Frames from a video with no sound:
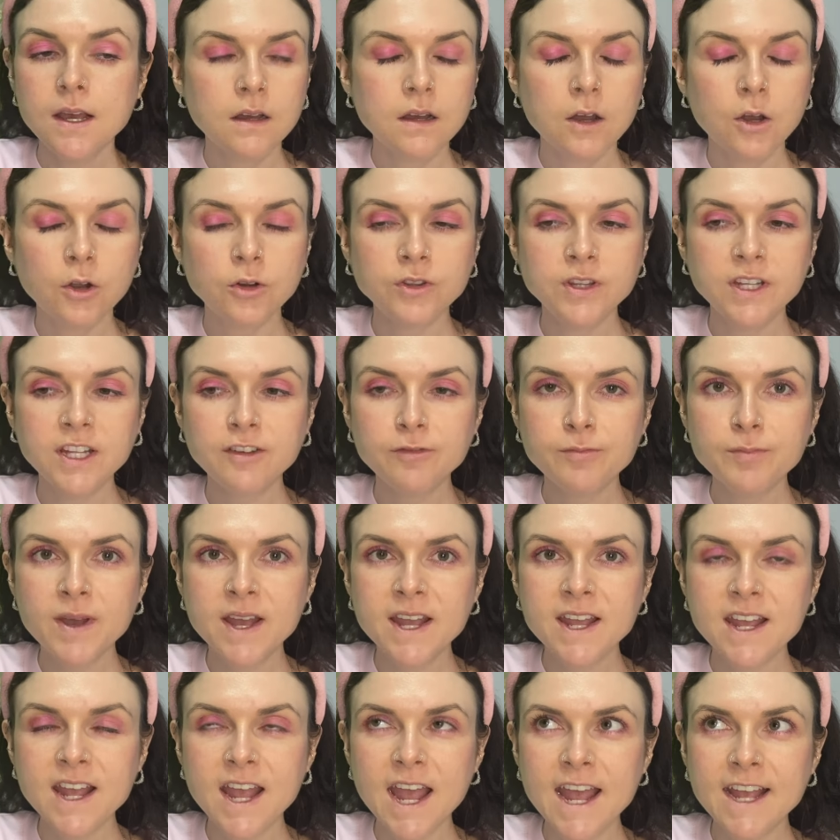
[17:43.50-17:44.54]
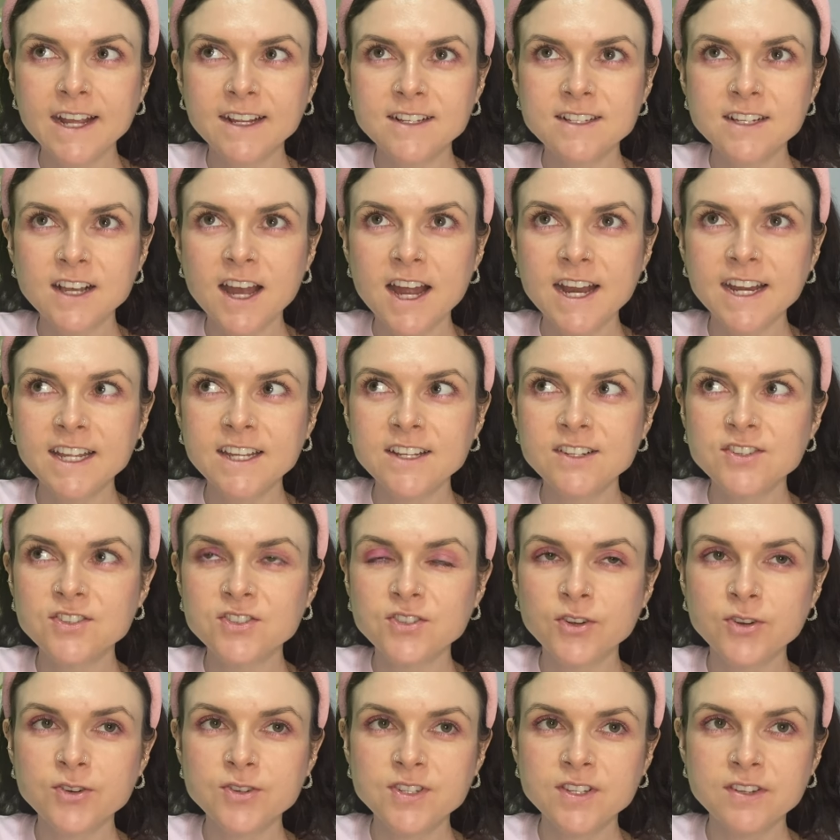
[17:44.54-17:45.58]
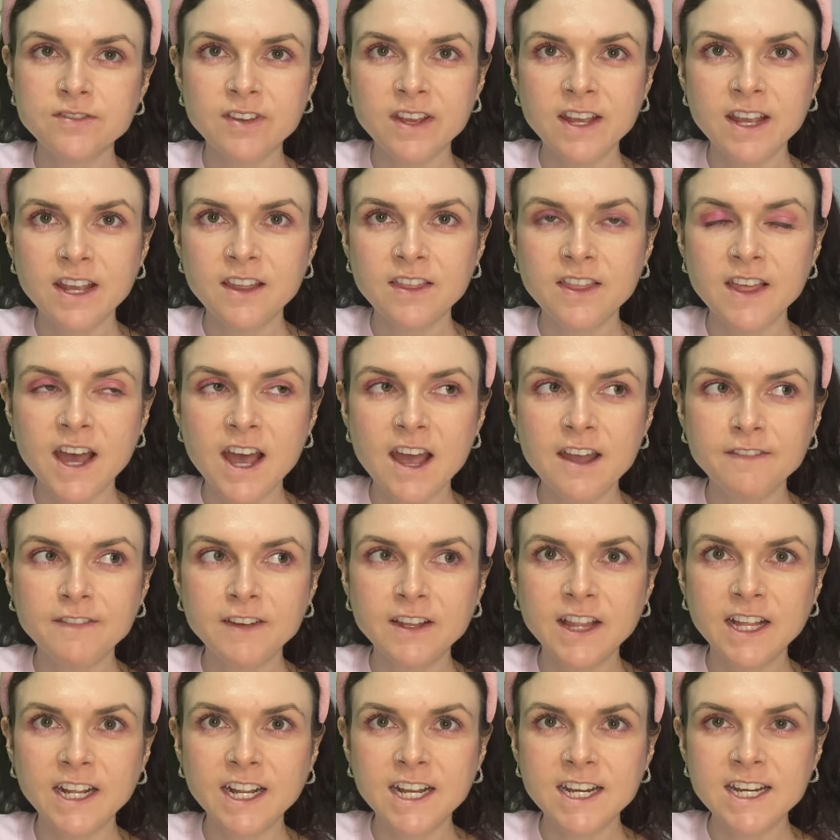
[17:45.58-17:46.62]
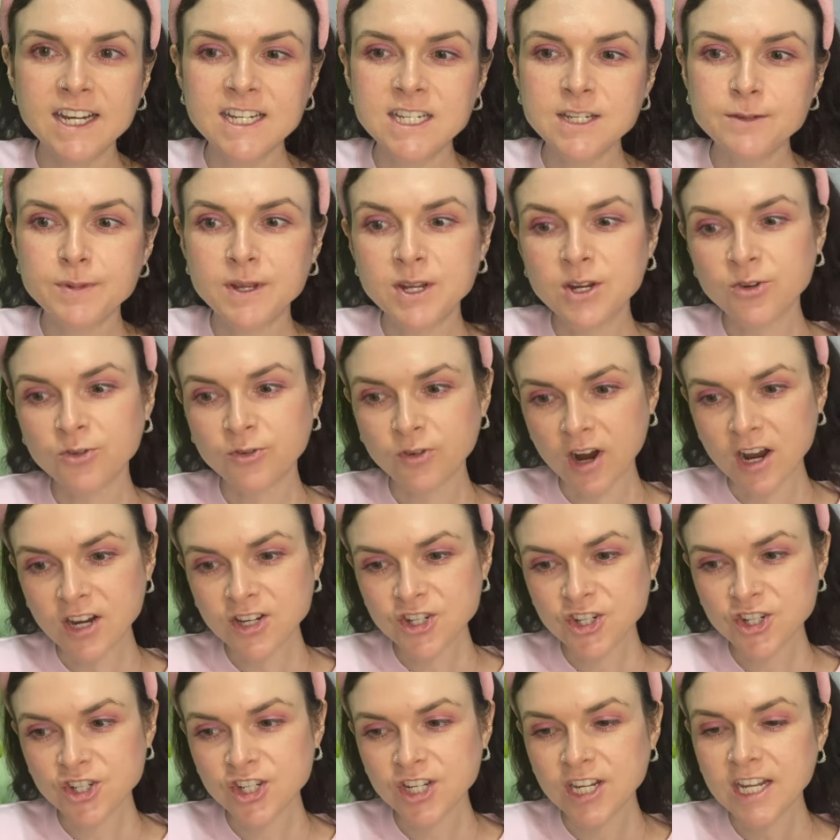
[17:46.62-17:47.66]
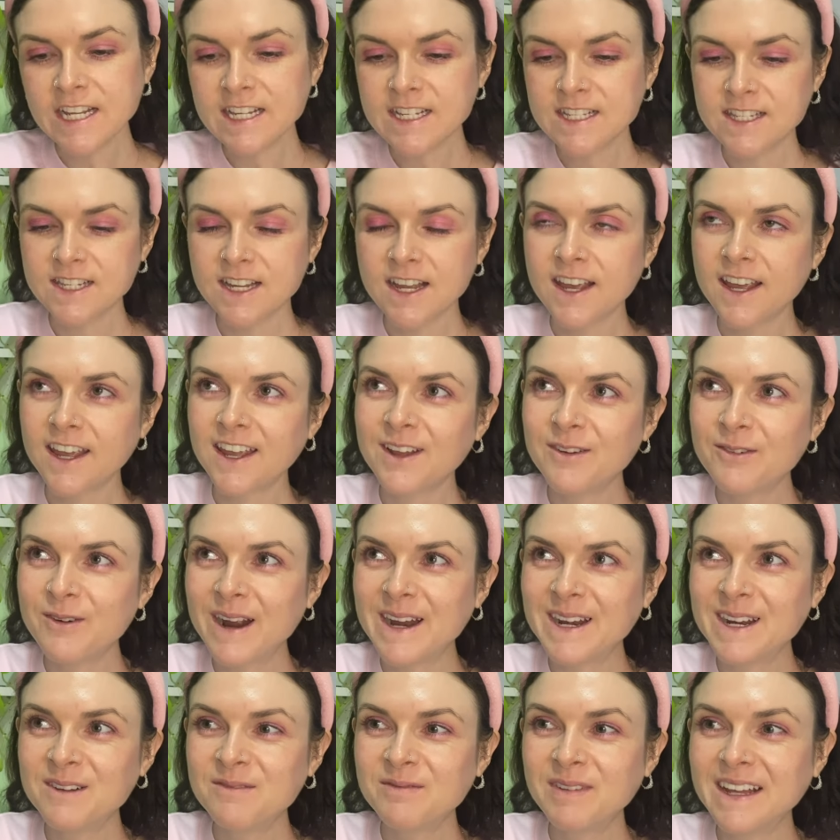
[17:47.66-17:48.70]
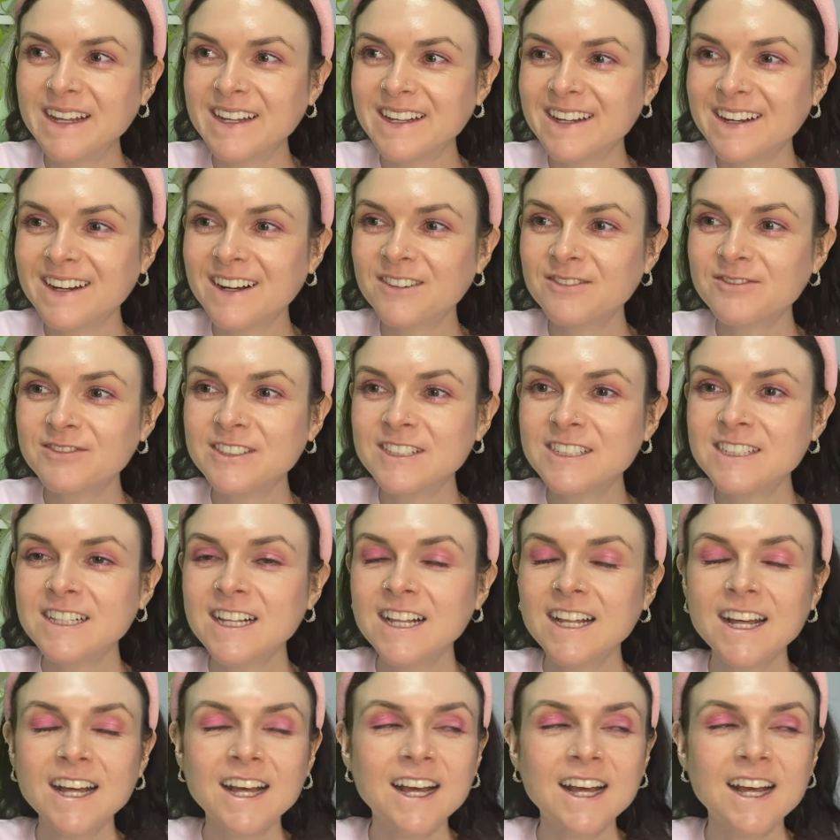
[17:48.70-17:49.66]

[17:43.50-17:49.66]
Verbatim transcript: Only if my anxiety is so severe that I feel like I need to be crushed is a weighted blanket helpful.